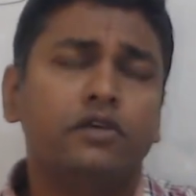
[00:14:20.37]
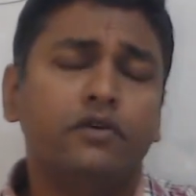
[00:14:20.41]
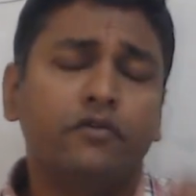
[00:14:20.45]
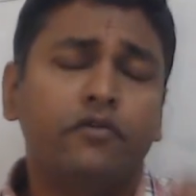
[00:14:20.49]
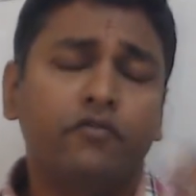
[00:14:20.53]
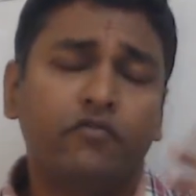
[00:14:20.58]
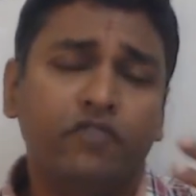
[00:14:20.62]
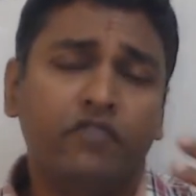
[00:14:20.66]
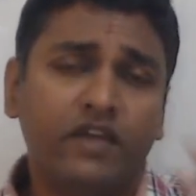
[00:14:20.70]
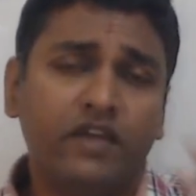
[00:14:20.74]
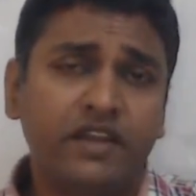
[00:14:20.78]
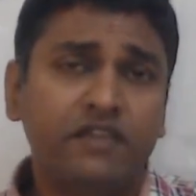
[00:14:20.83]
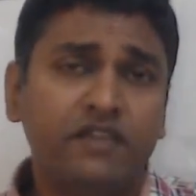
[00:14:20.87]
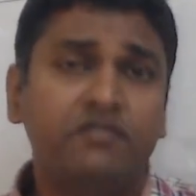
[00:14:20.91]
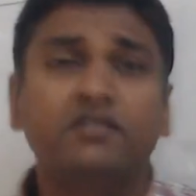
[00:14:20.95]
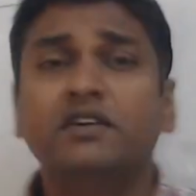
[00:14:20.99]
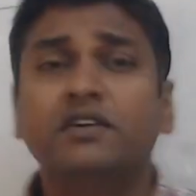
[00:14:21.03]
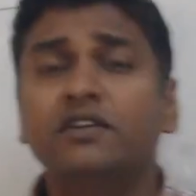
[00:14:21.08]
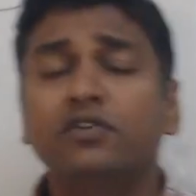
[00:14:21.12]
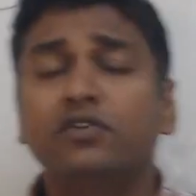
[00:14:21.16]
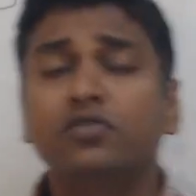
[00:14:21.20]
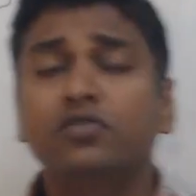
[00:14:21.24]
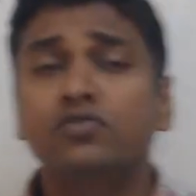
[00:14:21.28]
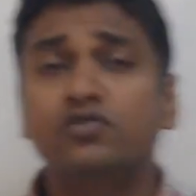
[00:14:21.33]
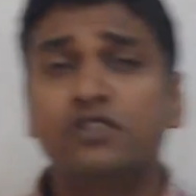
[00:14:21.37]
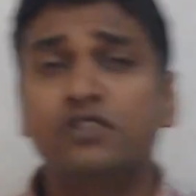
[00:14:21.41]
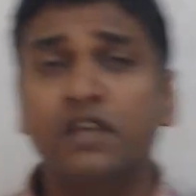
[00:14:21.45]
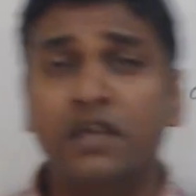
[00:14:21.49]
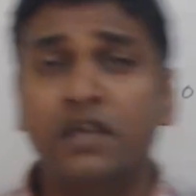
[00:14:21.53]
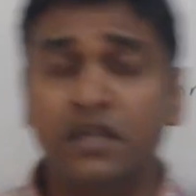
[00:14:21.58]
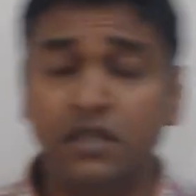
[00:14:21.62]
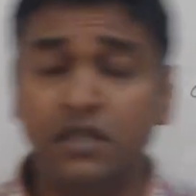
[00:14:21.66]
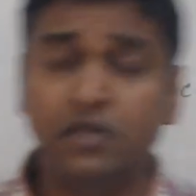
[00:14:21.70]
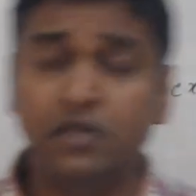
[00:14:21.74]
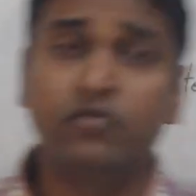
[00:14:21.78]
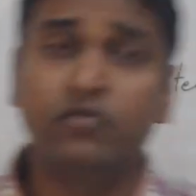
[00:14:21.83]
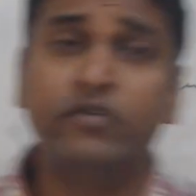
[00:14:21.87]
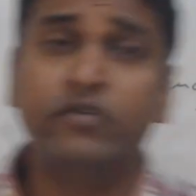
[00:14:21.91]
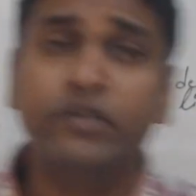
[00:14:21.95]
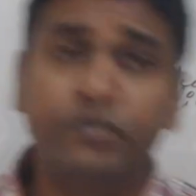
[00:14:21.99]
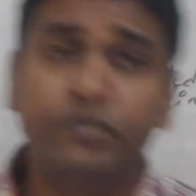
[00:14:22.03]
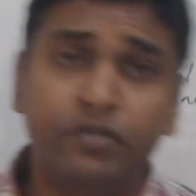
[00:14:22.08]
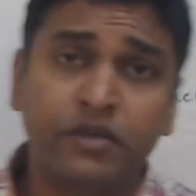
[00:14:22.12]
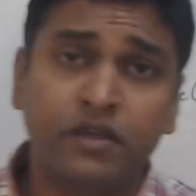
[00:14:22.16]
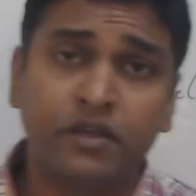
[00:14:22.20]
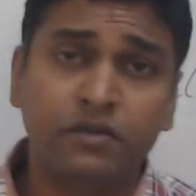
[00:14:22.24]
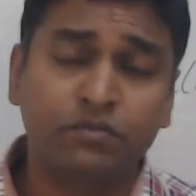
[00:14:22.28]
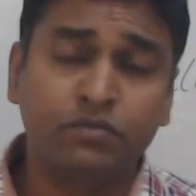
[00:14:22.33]
Whenever you say
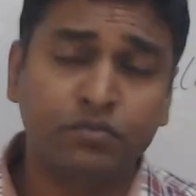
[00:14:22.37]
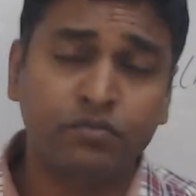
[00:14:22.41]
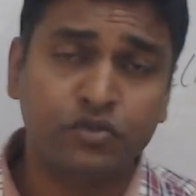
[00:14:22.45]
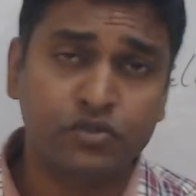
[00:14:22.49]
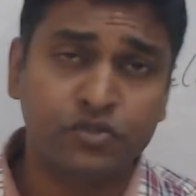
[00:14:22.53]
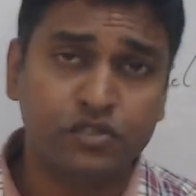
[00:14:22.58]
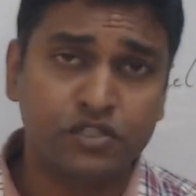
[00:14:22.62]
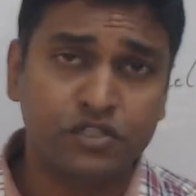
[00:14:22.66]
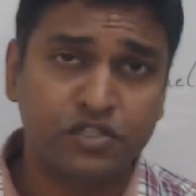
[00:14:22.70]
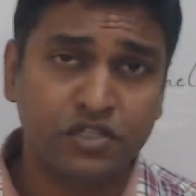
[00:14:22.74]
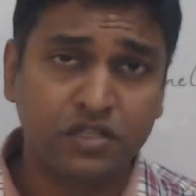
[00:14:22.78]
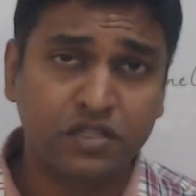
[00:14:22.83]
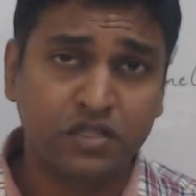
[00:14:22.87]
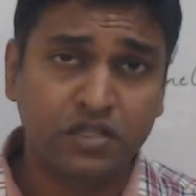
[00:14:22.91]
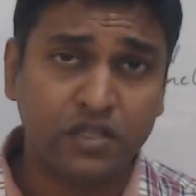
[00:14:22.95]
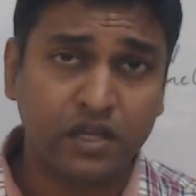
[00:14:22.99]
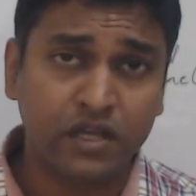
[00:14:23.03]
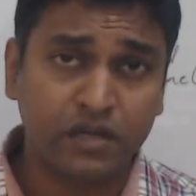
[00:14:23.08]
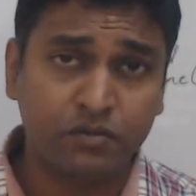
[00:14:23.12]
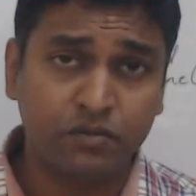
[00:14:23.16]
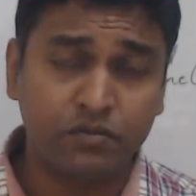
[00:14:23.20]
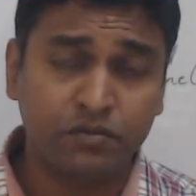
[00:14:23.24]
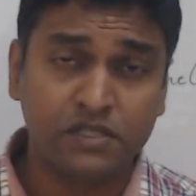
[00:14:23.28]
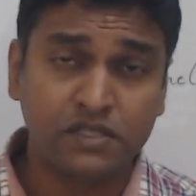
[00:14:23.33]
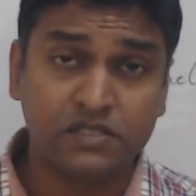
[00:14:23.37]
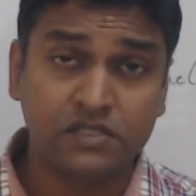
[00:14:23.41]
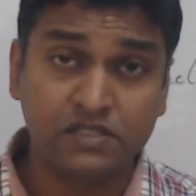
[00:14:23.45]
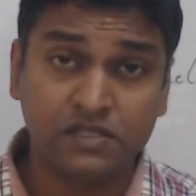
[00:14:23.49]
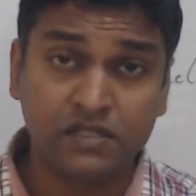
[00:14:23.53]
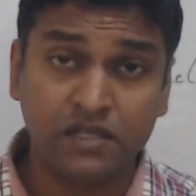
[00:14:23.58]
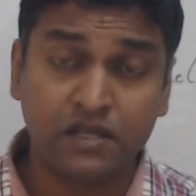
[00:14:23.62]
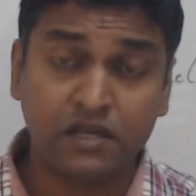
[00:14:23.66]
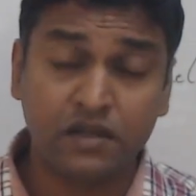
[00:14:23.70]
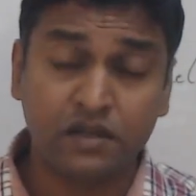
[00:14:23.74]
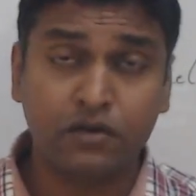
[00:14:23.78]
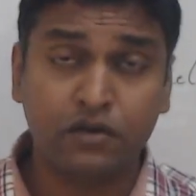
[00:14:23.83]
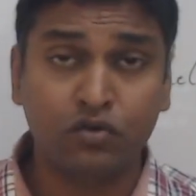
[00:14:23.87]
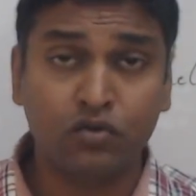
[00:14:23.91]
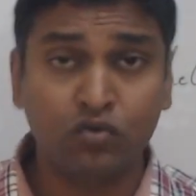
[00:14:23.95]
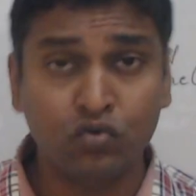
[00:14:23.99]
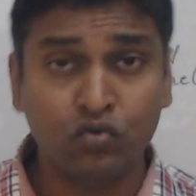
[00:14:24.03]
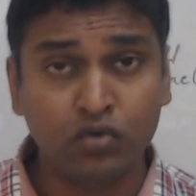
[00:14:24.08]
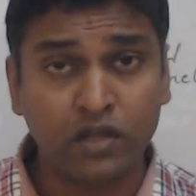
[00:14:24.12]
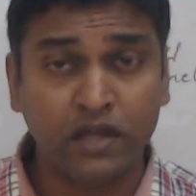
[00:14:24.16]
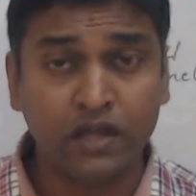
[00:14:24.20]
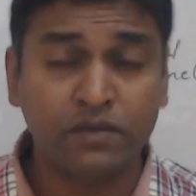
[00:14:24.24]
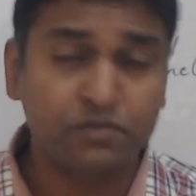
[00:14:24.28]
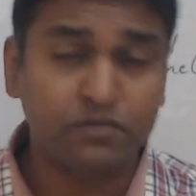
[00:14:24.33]
equilibrium position, that means there are two
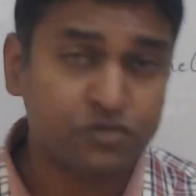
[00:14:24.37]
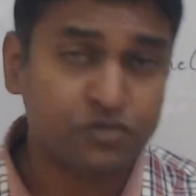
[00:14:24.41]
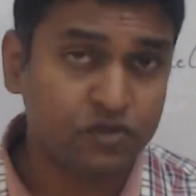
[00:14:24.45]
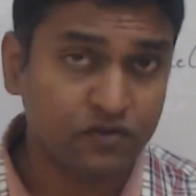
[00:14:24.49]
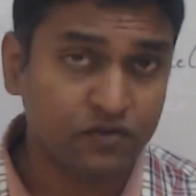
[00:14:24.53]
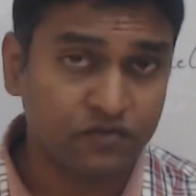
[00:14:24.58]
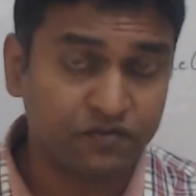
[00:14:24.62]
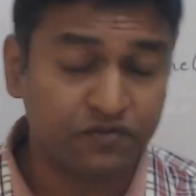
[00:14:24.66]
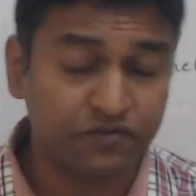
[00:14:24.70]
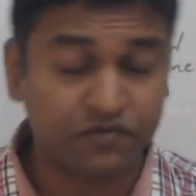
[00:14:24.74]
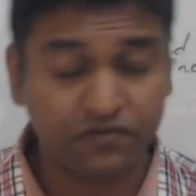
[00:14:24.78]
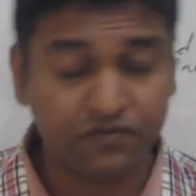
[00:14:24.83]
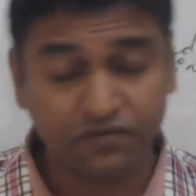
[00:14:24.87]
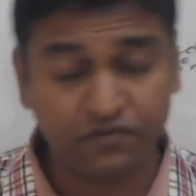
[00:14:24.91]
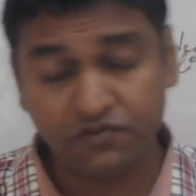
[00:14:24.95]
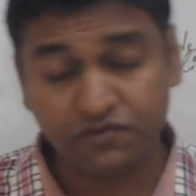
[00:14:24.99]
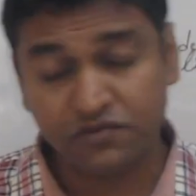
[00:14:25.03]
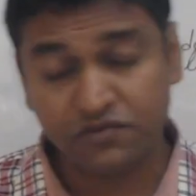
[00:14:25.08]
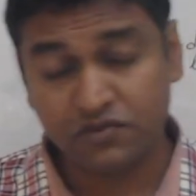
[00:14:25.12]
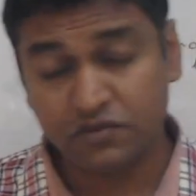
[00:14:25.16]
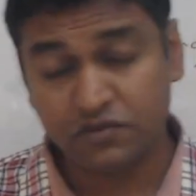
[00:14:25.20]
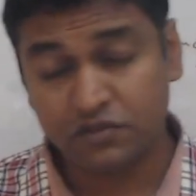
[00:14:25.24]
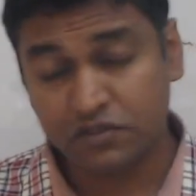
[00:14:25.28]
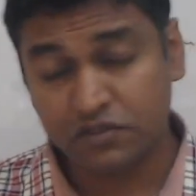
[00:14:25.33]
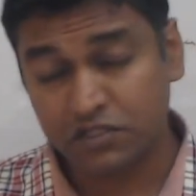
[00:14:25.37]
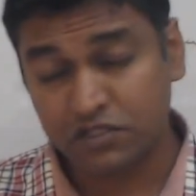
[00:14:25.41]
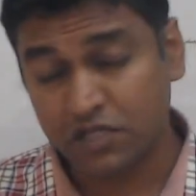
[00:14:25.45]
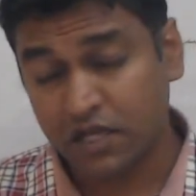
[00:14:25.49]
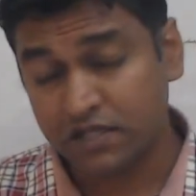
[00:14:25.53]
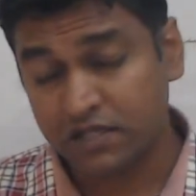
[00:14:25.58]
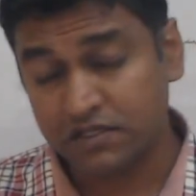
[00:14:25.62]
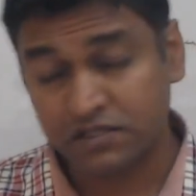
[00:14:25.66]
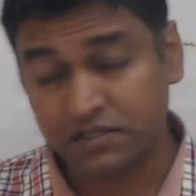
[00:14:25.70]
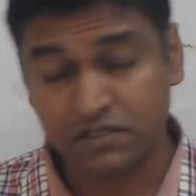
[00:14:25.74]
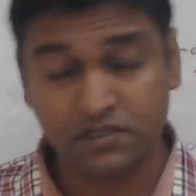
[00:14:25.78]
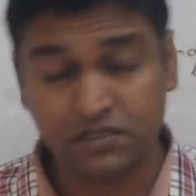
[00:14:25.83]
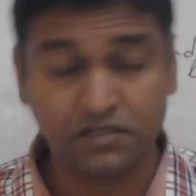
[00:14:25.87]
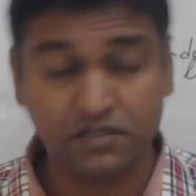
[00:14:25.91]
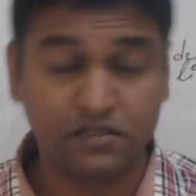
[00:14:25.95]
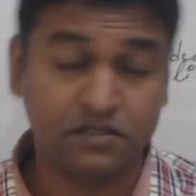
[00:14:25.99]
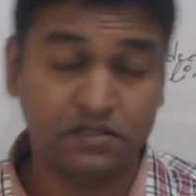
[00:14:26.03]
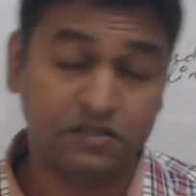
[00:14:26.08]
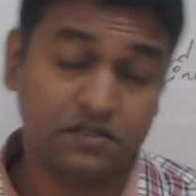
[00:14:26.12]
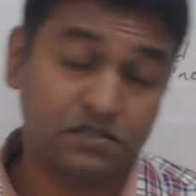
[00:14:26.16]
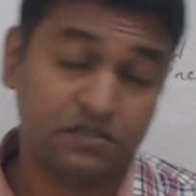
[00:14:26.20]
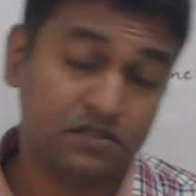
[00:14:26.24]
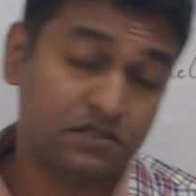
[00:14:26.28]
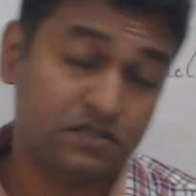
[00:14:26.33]
types of
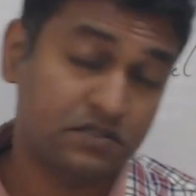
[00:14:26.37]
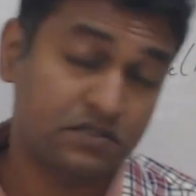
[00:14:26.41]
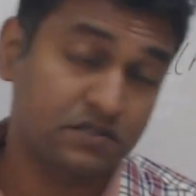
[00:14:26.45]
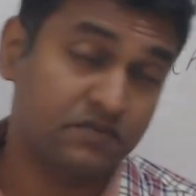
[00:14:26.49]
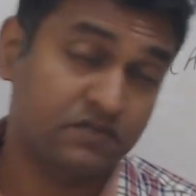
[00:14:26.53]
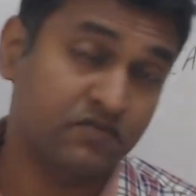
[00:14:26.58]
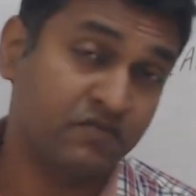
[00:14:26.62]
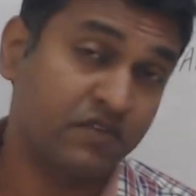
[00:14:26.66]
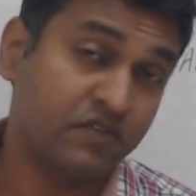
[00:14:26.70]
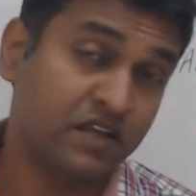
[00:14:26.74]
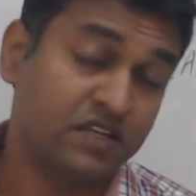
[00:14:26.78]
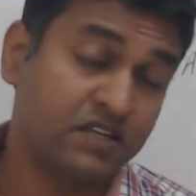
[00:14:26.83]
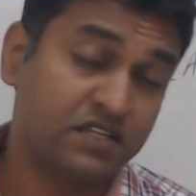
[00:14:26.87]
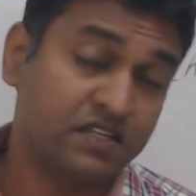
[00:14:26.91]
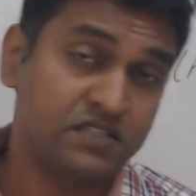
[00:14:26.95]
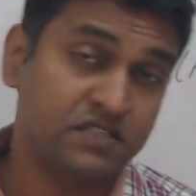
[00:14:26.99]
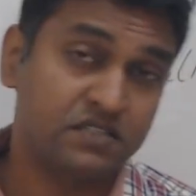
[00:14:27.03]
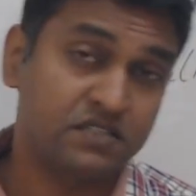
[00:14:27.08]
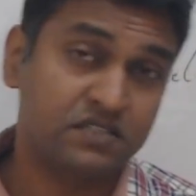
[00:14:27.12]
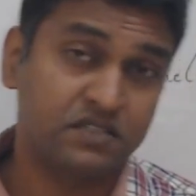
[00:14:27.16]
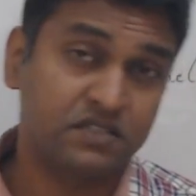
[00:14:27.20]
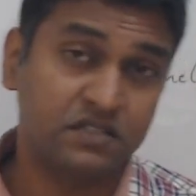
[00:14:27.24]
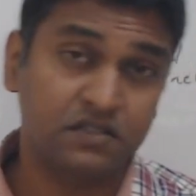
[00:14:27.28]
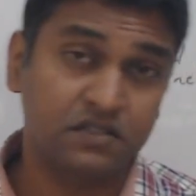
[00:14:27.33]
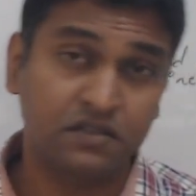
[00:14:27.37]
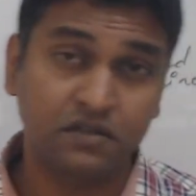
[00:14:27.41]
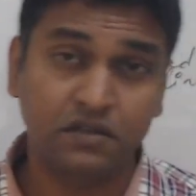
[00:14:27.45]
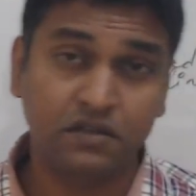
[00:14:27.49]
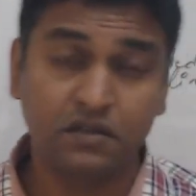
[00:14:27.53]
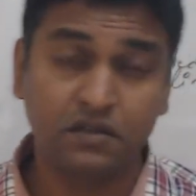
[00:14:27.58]
chances. One is the